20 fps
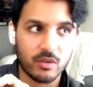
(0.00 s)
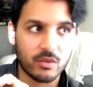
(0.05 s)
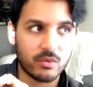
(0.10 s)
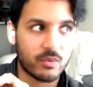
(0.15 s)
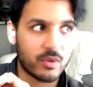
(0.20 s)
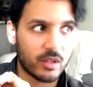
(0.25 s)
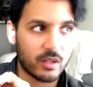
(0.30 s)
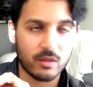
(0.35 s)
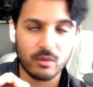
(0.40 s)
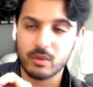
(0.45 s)
build
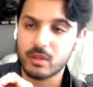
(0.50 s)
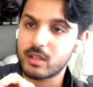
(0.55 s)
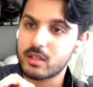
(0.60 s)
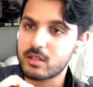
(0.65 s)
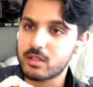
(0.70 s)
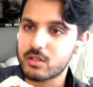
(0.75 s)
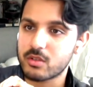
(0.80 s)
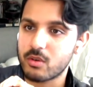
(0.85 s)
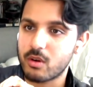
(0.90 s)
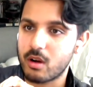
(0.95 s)
really, really
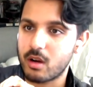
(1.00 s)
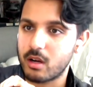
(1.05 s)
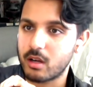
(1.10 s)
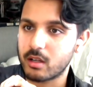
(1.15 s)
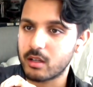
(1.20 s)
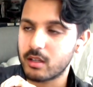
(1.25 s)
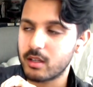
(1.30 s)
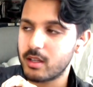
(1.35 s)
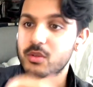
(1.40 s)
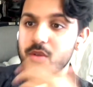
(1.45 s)

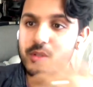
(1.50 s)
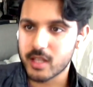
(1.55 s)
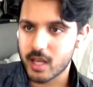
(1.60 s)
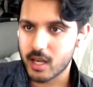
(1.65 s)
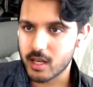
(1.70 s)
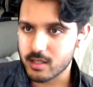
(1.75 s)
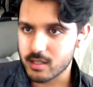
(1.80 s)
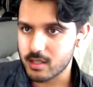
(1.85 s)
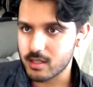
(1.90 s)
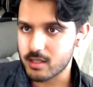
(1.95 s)
strong use
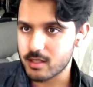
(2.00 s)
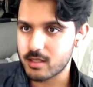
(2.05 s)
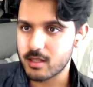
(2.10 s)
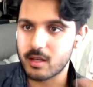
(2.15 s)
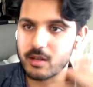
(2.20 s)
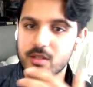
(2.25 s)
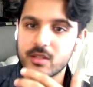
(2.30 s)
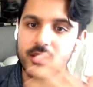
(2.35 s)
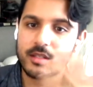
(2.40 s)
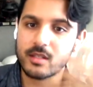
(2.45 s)
cases
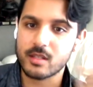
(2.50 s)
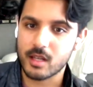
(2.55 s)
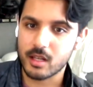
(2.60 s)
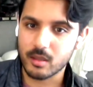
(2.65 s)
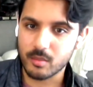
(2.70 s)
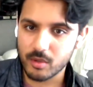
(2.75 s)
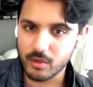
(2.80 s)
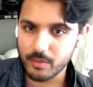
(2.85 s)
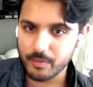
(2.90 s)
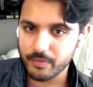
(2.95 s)
that are
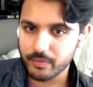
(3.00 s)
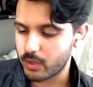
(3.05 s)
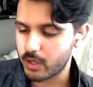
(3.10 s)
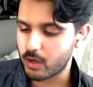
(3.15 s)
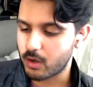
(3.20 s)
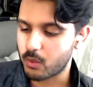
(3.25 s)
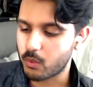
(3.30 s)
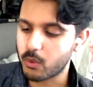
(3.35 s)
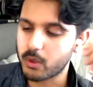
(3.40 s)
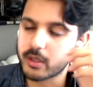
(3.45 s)
sustainable. We
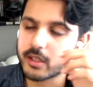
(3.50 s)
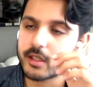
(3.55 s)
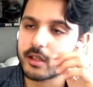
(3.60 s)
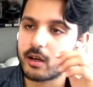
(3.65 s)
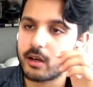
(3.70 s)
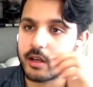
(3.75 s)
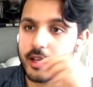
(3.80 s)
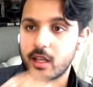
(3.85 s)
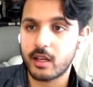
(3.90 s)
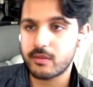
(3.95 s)
are working
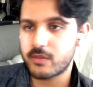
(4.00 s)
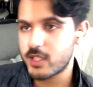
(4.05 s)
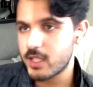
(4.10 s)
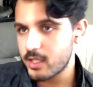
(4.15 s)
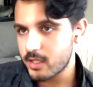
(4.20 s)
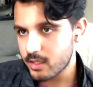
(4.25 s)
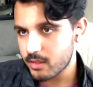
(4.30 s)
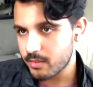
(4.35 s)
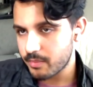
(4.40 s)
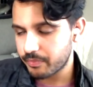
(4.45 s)
on
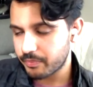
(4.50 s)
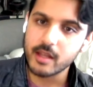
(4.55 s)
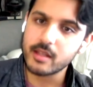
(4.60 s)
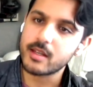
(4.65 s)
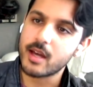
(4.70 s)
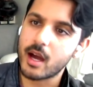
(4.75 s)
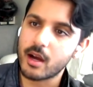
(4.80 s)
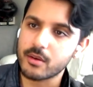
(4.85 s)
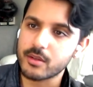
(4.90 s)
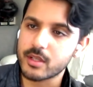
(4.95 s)
NFTs and
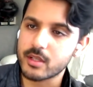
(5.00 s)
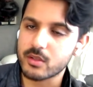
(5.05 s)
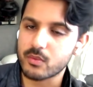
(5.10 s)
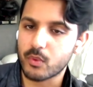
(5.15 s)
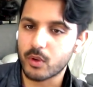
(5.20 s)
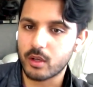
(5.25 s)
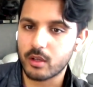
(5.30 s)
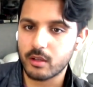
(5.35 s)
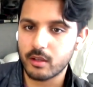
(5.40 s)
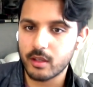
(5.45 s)
DAOs as
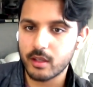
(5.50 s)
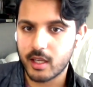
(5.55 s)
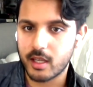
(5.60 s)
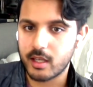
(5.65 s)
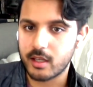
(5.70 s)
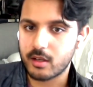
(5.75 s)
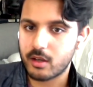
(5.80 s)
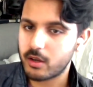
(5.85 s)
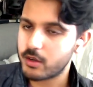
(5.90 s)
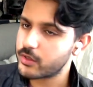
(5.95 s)
well,
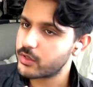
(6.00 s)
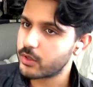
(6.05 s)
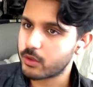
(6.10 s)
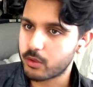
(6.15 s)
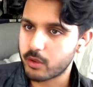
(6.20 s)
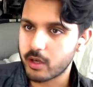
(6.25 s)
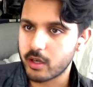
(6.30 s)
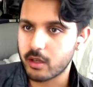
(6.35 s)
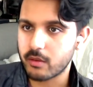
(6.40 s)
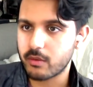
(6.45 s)
and also
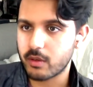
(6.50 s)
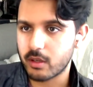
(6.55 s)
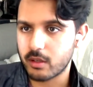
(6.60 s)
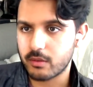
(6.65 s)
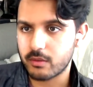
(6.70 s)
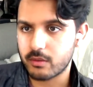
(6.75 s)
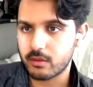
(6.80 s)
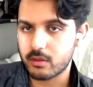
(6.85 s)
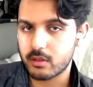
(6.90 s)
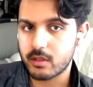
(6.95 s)
creating
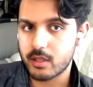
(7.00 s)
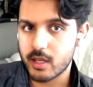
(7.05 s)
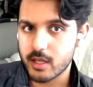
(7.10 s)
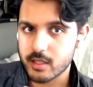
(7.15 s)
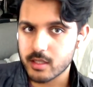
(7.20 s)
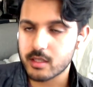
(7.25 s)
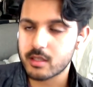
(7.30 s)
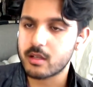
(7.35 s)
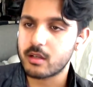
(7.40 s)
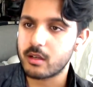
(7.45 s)
very
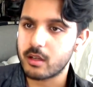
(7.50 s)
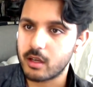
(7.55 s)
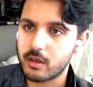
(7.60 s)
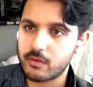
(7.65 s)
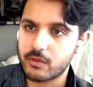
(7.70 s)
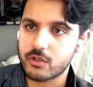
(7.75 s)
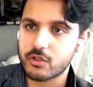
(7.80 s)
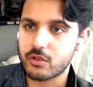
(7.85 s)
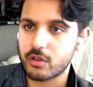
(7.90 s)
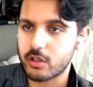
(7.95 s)
necessary
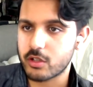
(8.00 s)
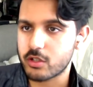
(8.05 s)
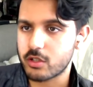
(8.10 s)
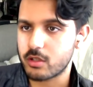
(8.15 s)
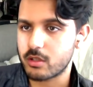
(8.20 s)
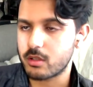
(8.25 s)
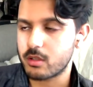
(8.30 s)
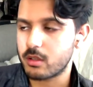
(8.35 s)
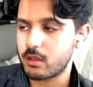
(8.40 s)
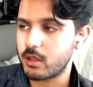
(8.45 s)

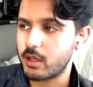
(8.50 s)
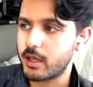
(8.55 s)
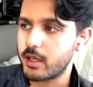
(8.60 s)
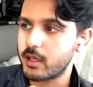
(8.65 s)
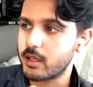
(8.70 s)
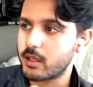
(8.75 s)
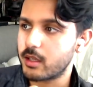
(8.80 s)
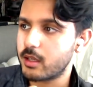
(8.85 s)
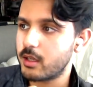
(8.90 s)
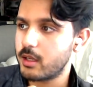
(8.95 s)
infrastructure
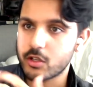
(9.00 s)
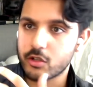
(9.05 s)
like